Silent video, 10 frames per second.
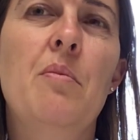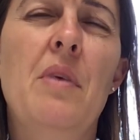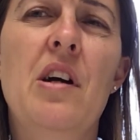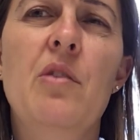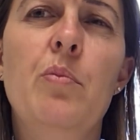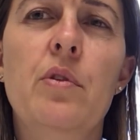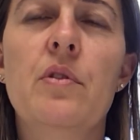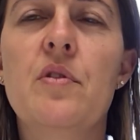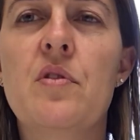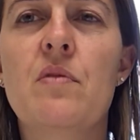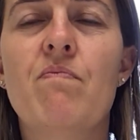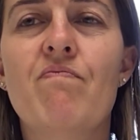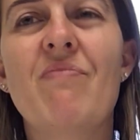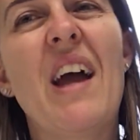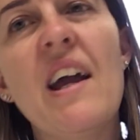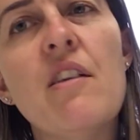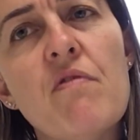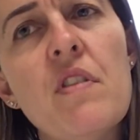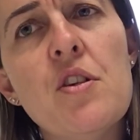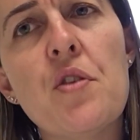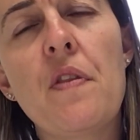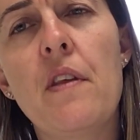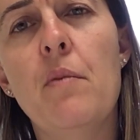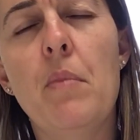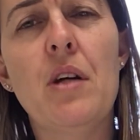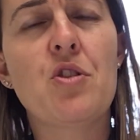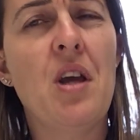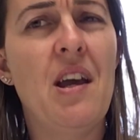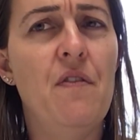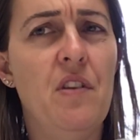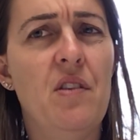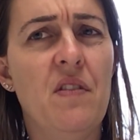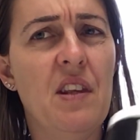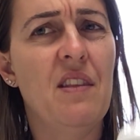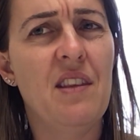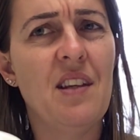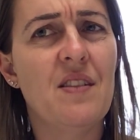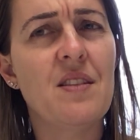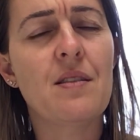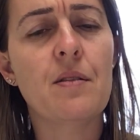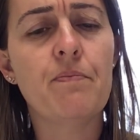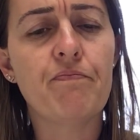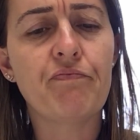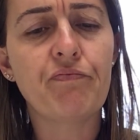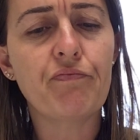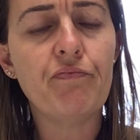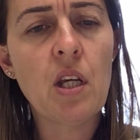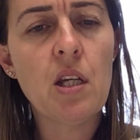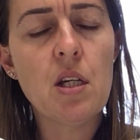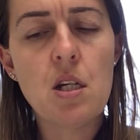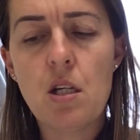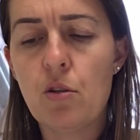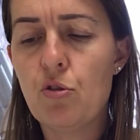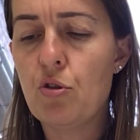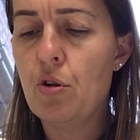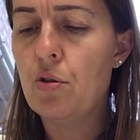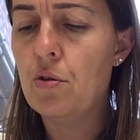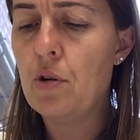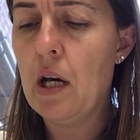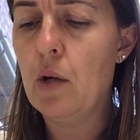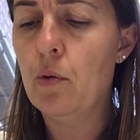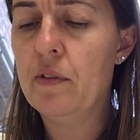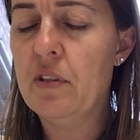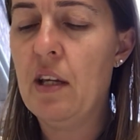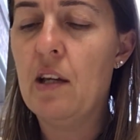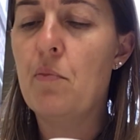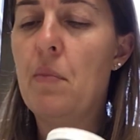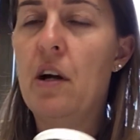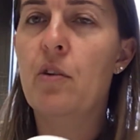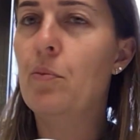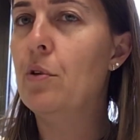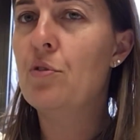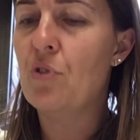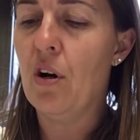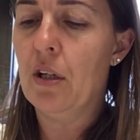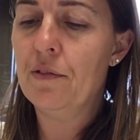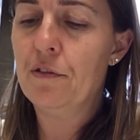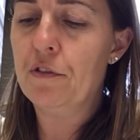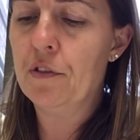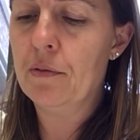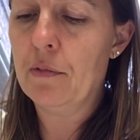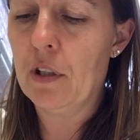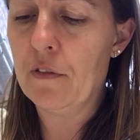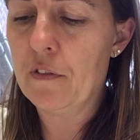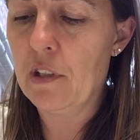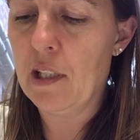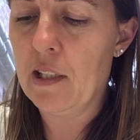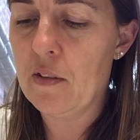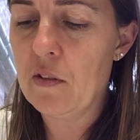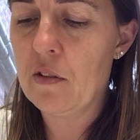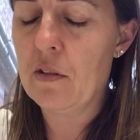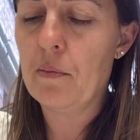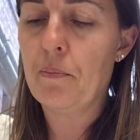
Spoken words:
Marbles, I envision them much heavier than these. So I will take marbles off of the list.